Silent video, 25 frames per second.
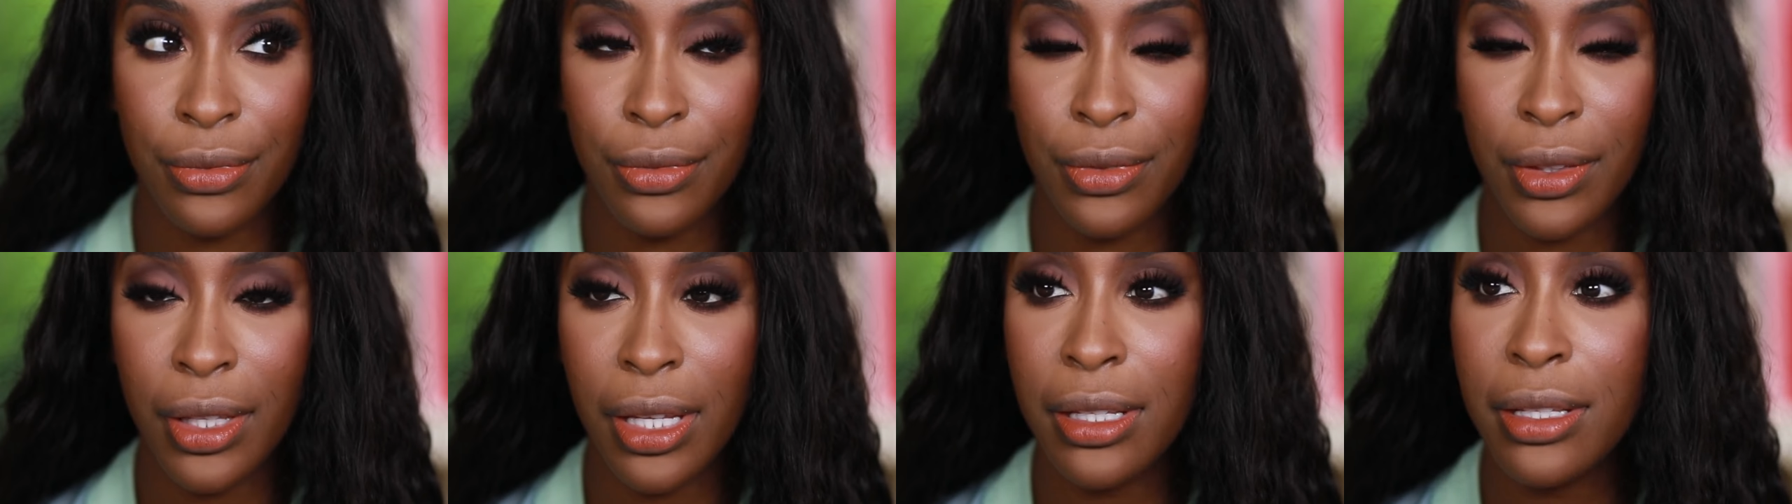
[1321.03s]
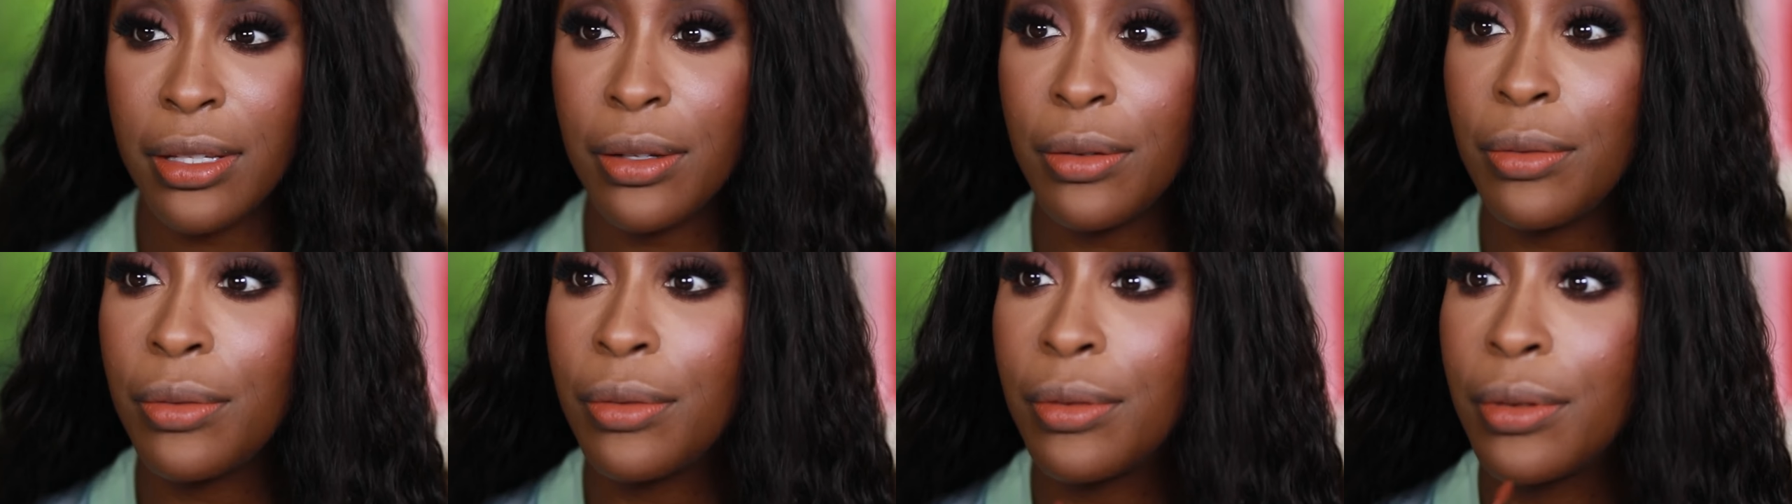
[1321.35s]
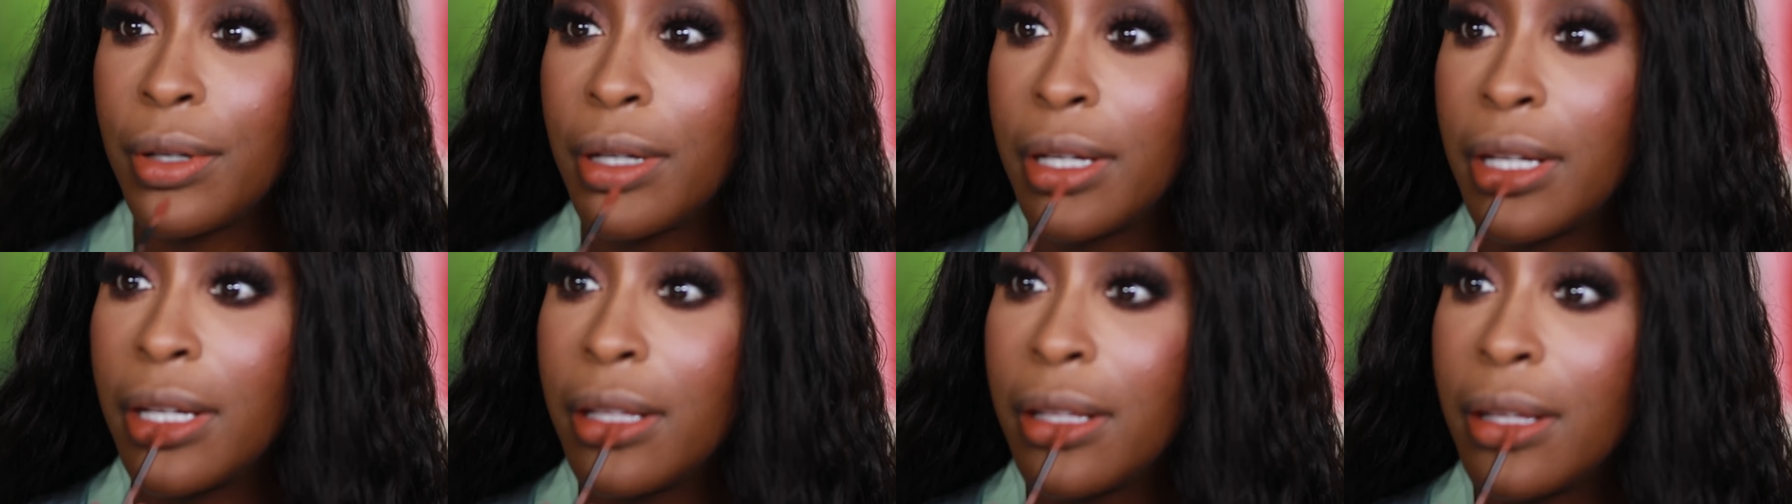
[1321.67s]
that's a
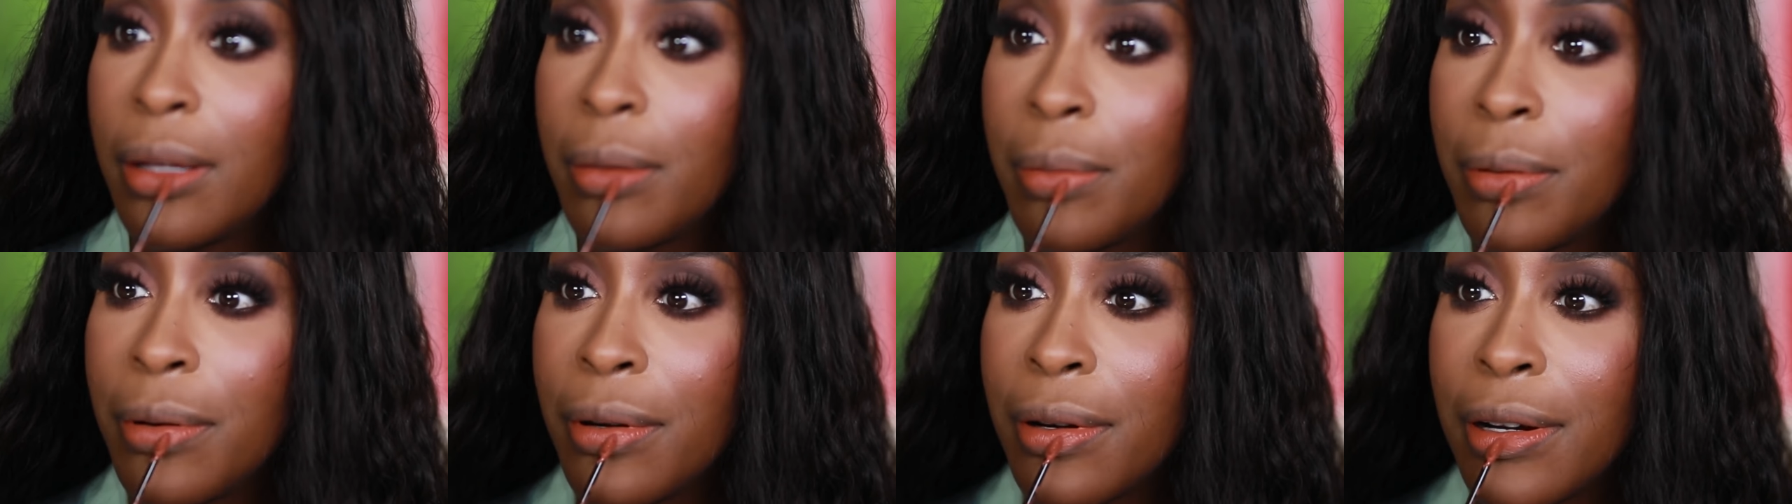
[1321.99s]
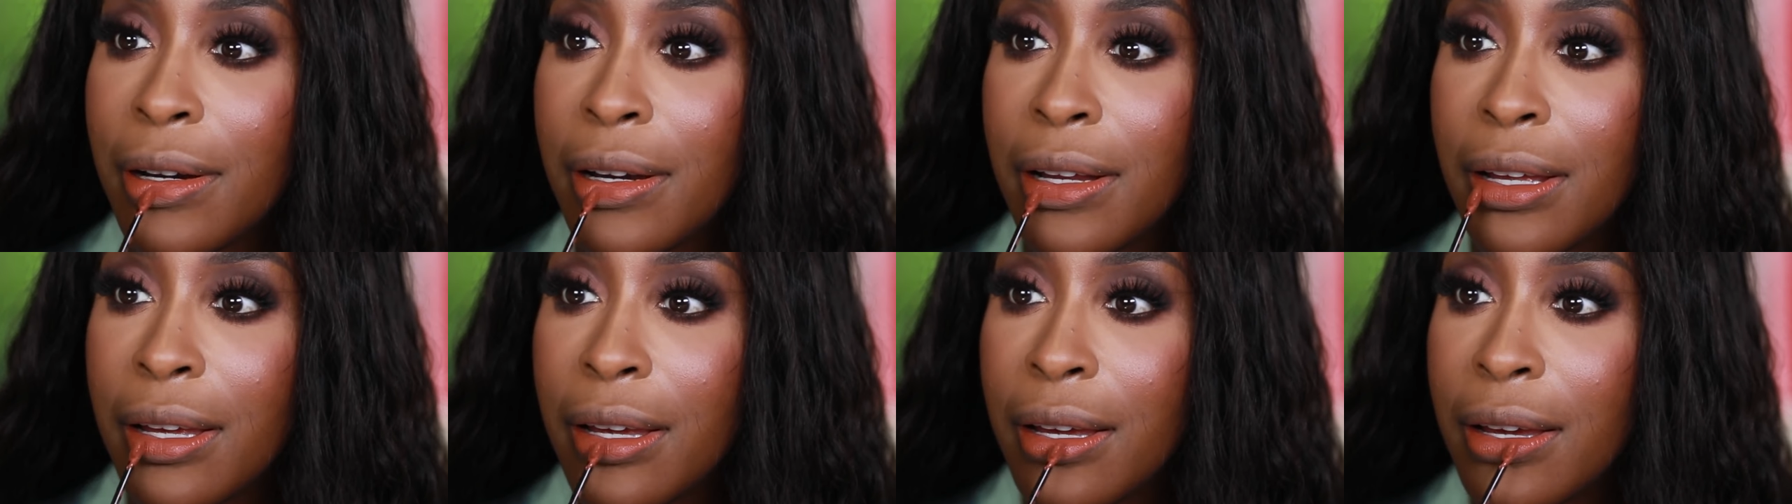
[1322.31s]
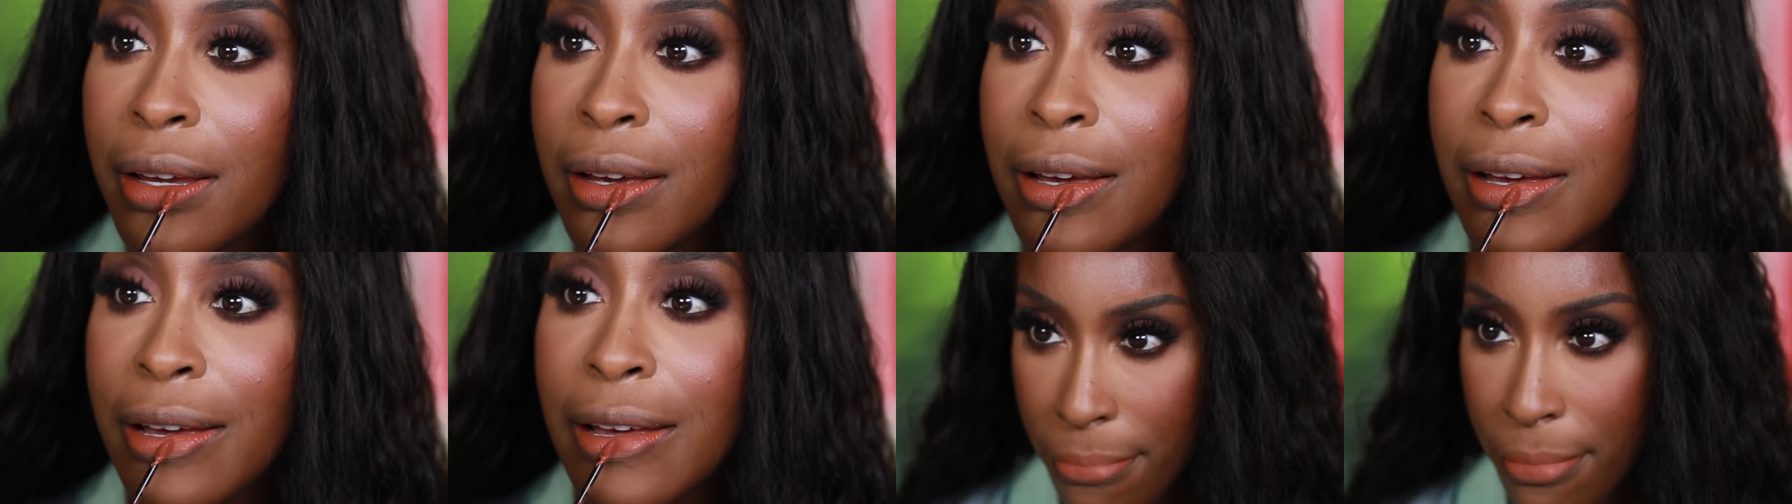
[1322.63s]
really
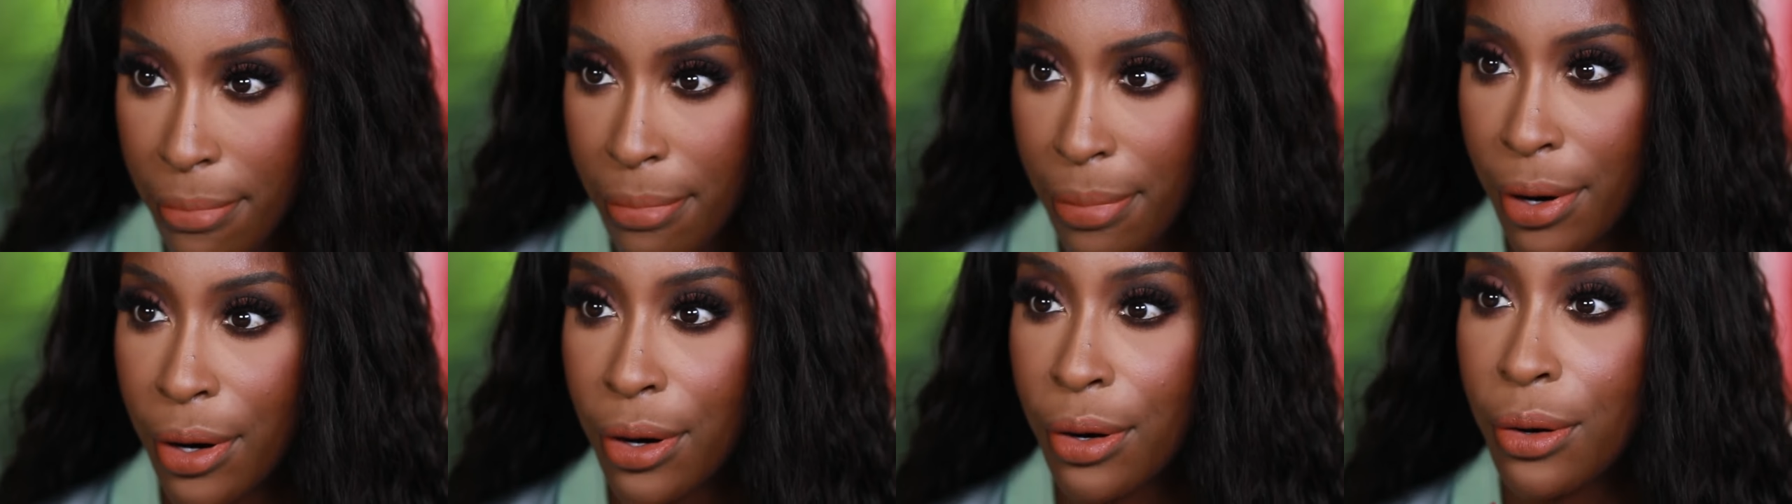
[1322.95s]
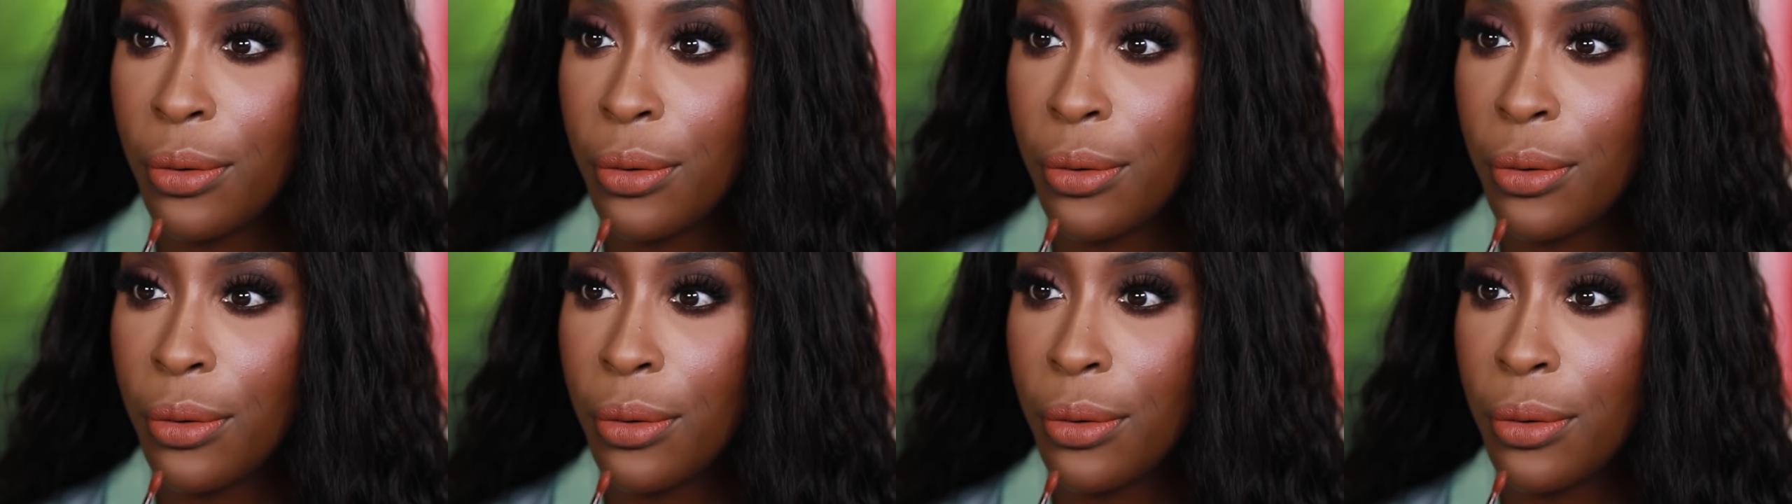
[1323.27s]
pretty burnt